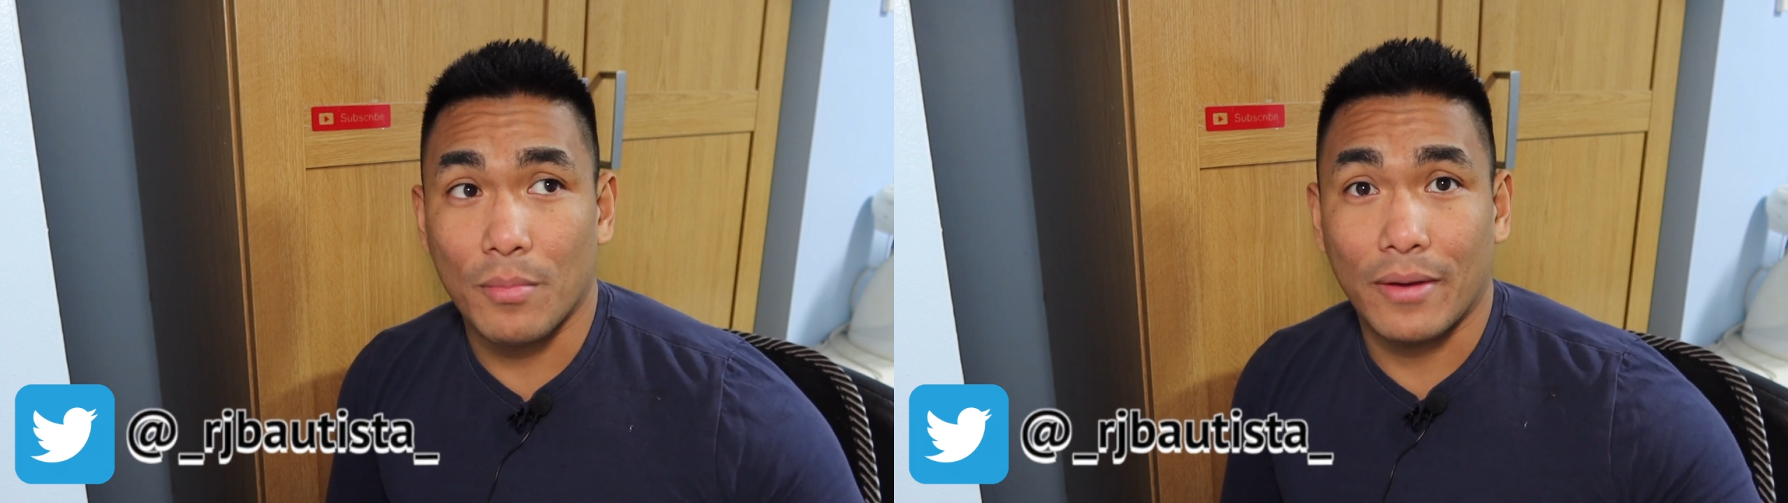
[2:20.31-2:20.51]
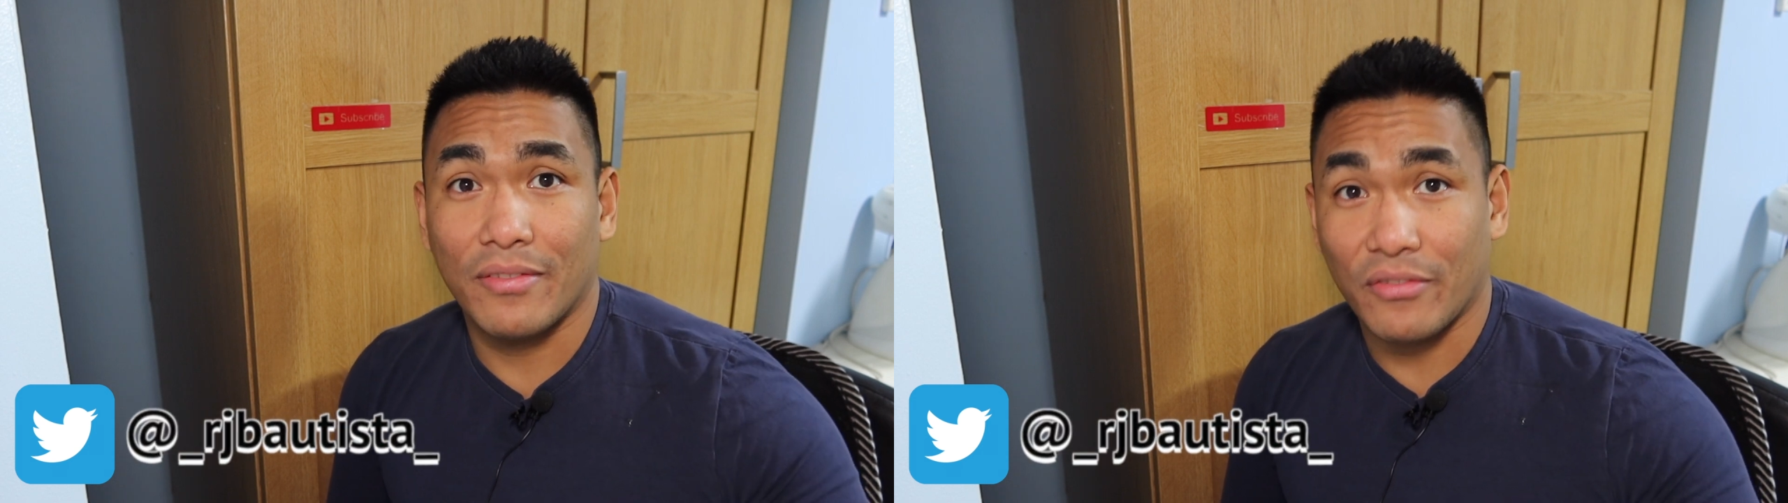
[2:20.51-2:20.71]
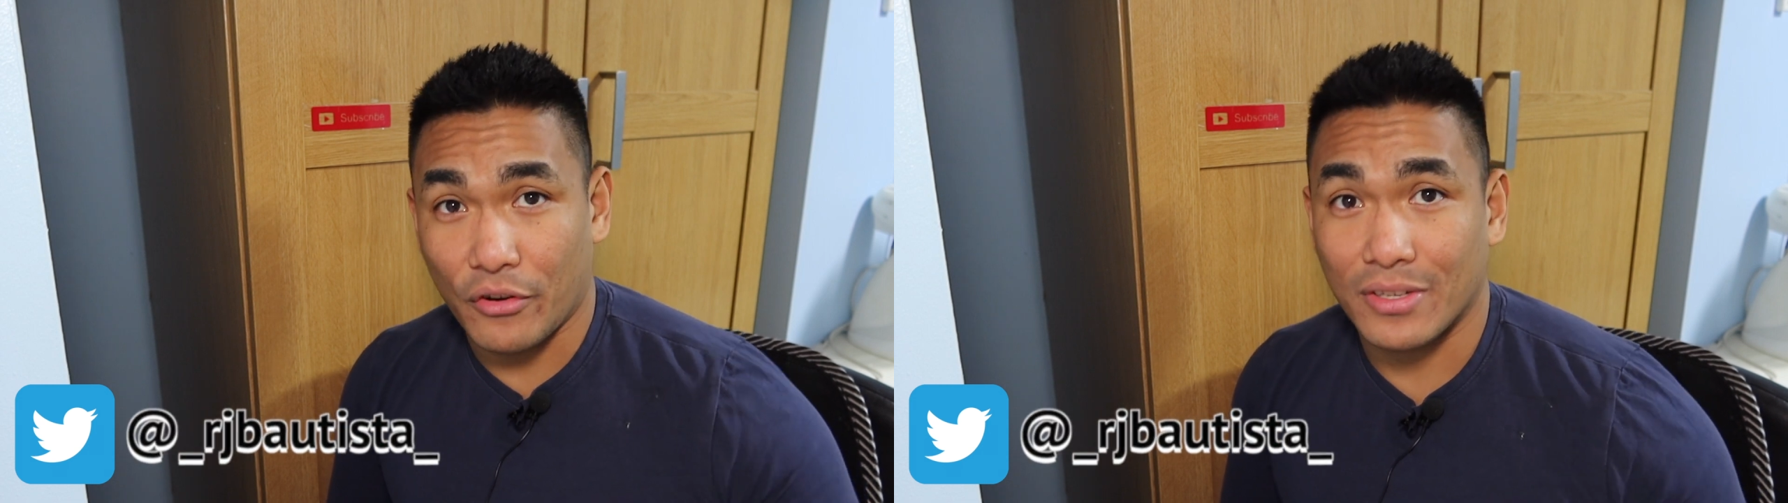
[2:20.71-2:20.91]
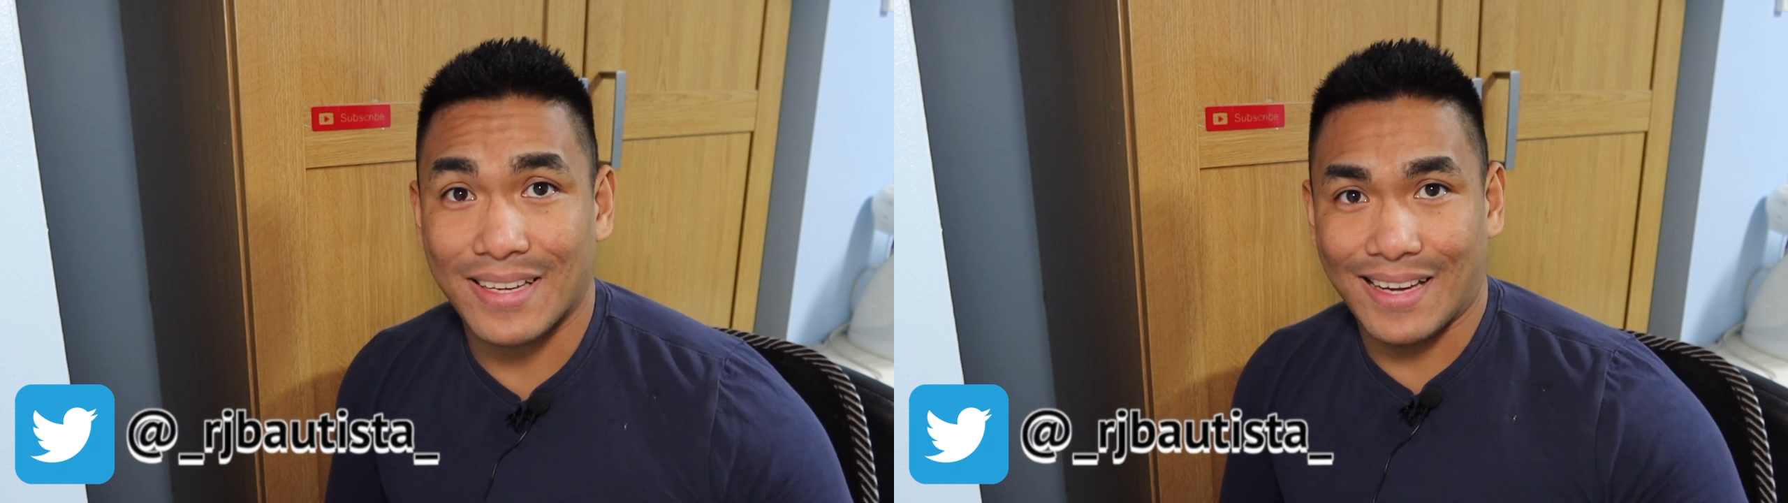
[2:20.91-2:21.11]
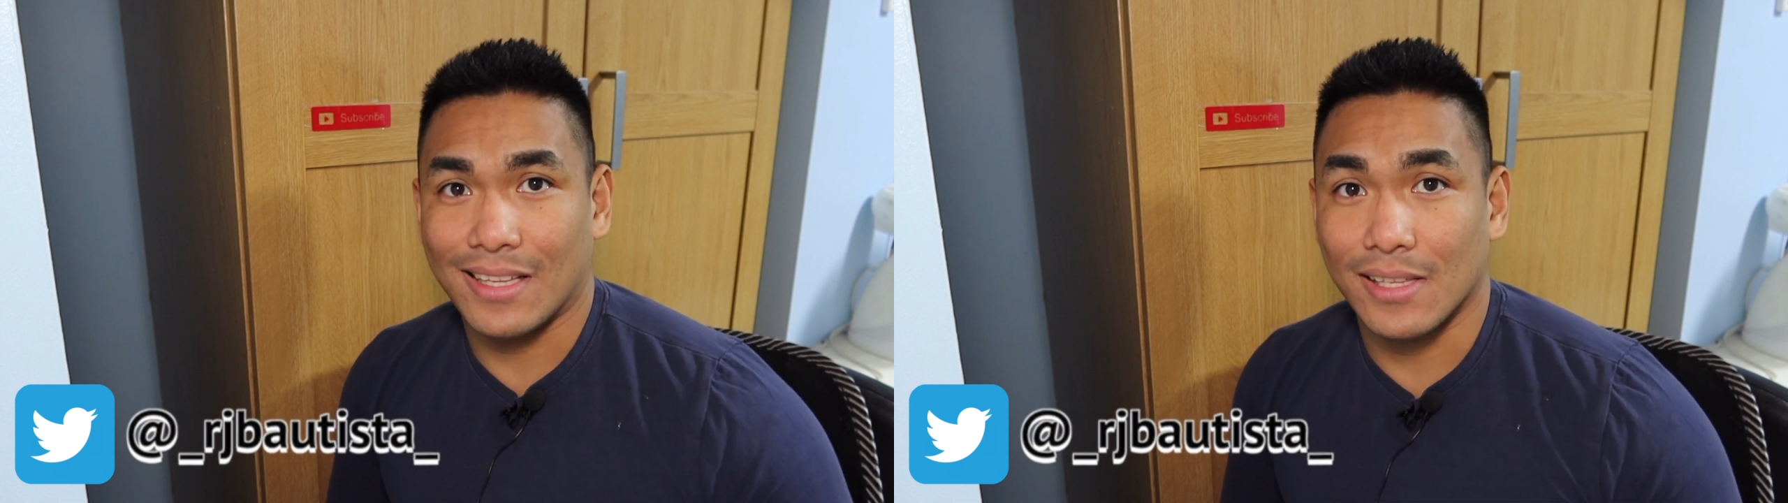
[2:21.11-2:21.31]
my first
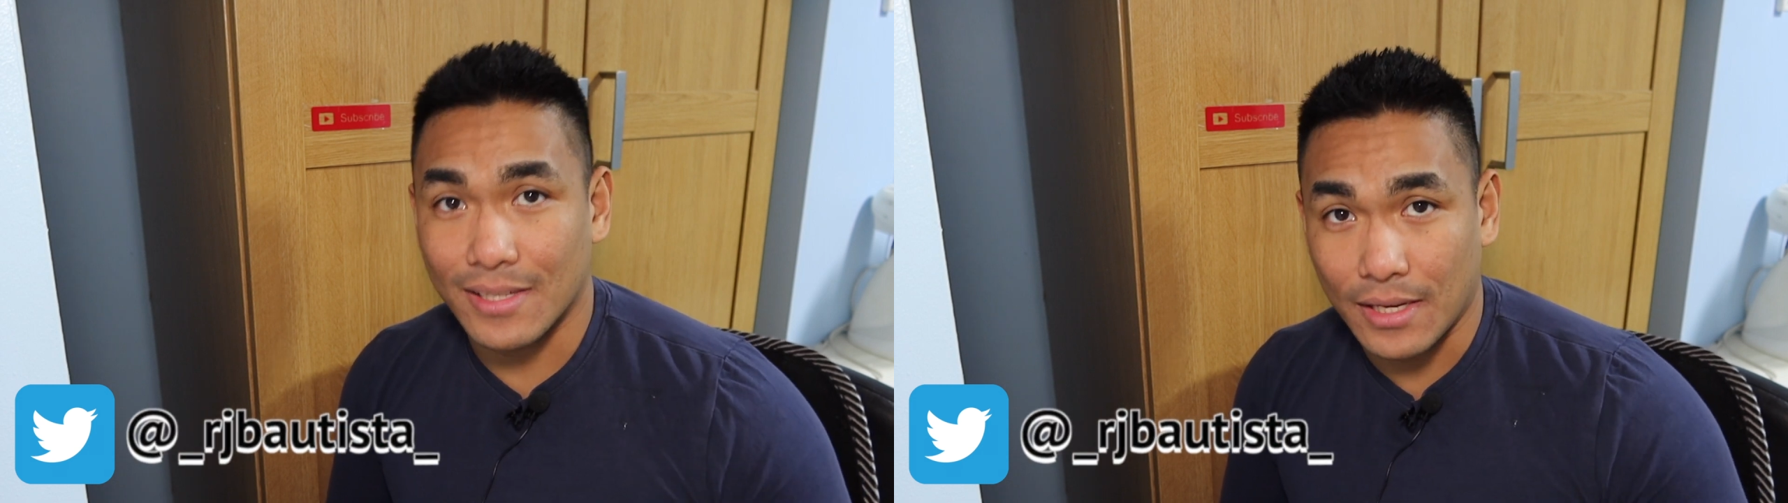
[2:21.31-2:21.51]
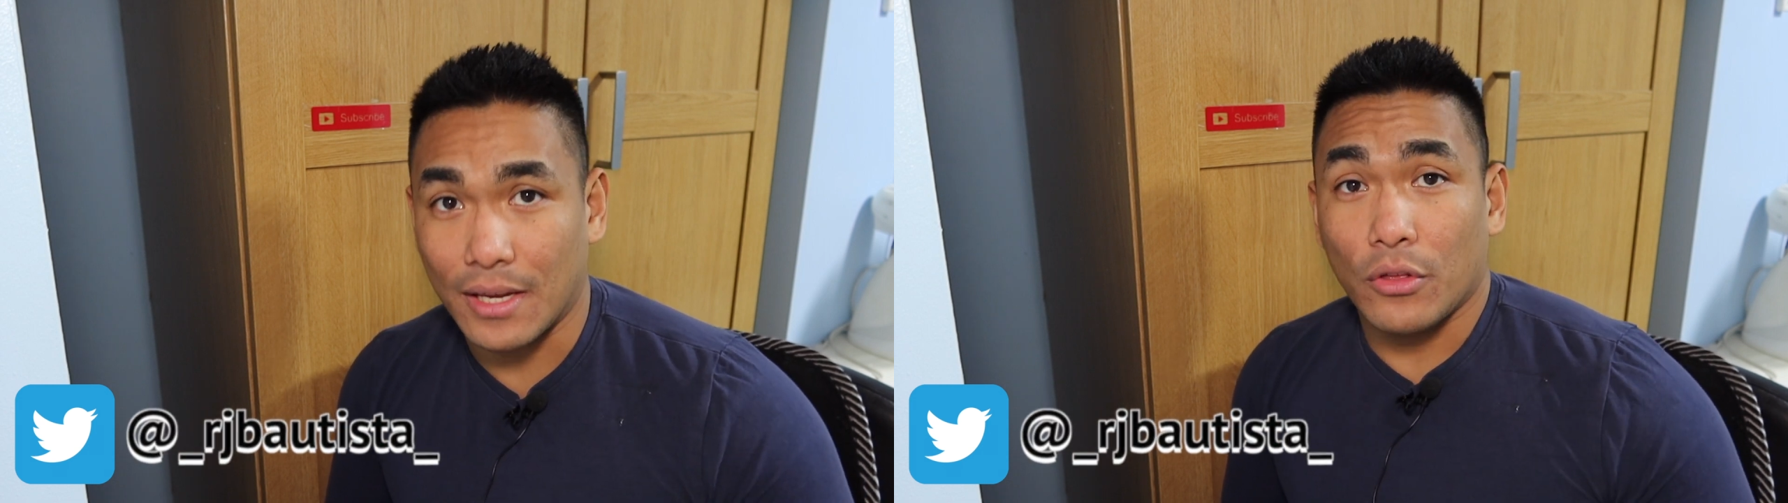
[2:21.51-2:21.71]
LLC.